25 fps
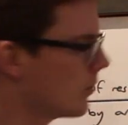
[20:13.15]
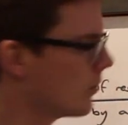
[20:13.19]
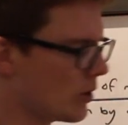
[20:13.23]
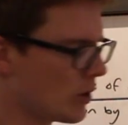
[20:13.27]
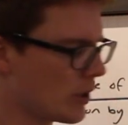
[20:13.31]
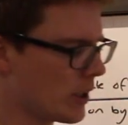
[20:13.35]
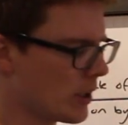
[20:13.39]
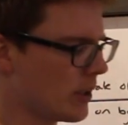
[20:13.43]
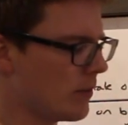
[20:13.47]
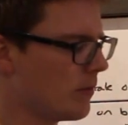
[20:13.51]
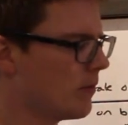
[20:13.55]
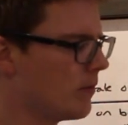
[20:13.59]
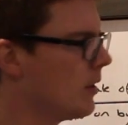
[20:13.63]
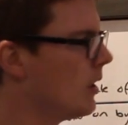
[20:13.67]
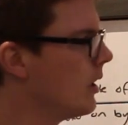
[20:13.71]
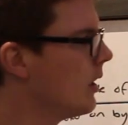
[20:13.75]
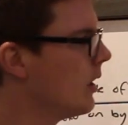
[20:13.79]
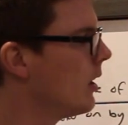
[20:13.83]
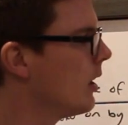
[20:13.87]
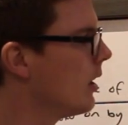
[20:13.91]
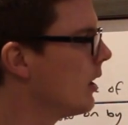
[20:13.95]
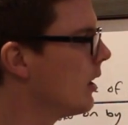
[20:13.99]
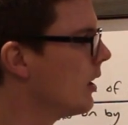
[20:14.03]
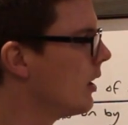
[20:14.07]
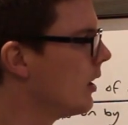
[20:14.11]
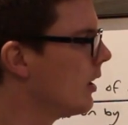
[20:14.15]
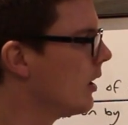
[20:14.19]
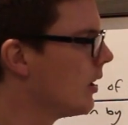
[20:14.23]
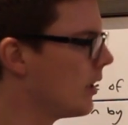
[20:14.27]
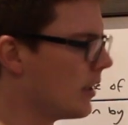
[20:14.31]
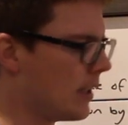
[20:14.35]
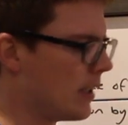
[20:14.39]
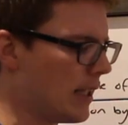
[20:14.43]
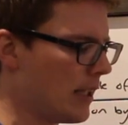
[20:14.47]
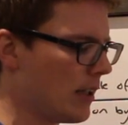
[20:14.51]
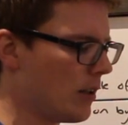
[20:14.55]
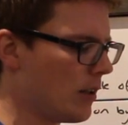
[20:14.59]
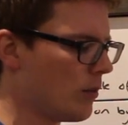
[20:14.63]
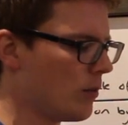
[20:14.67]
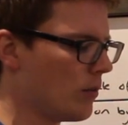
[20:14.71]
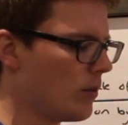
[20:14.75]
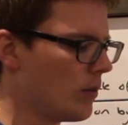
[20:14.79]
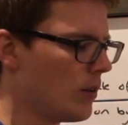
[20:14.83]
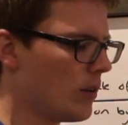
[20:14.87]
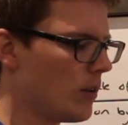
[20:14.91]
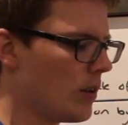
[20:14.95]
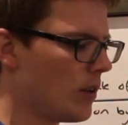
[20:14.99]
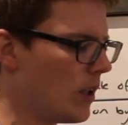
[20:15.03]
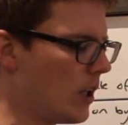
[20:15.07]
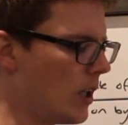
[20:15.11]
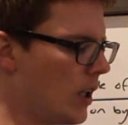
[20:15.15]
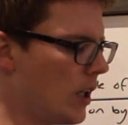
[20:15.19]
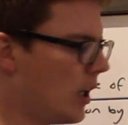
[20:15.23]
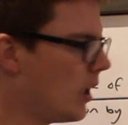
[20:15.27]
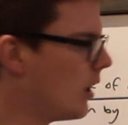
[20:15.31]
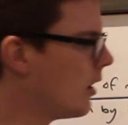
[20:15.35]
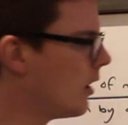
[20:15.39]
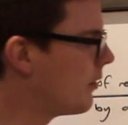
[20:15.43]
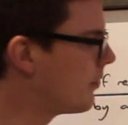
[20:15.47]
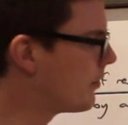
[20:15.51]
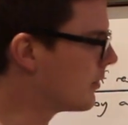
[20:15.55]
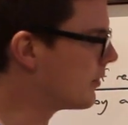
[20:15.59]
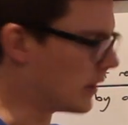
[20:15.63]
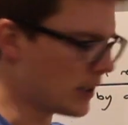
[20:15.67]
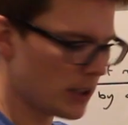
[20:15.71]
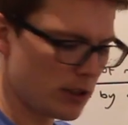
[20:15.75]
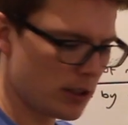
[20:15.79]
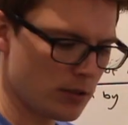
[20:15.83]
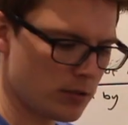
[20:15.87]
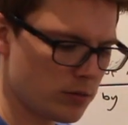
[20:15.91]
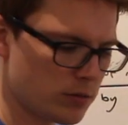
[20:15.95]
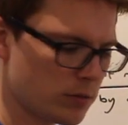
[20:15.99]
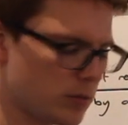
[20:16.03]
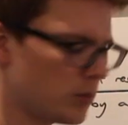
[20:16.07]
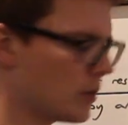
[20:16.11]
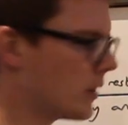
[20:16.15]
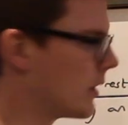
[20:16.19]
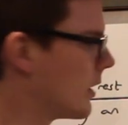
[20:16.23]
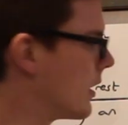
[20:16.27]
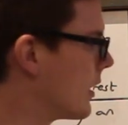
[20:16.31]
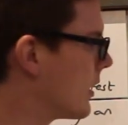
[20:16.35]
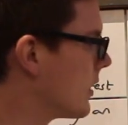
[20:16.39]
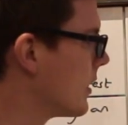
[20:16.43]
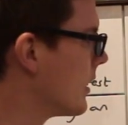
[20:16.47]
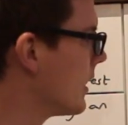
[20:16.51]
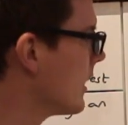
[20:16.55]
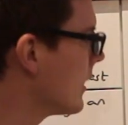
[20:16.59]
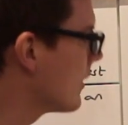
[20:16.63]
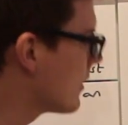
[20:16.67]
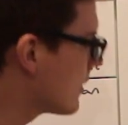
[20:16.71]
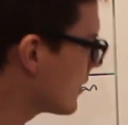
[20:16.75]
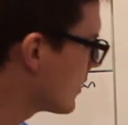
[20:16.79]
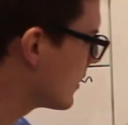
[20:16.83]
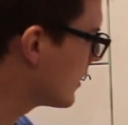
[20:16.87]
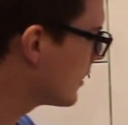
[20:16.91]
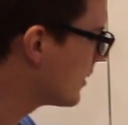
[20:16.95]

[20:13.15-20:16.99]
Okay. Now, after, why did I do that?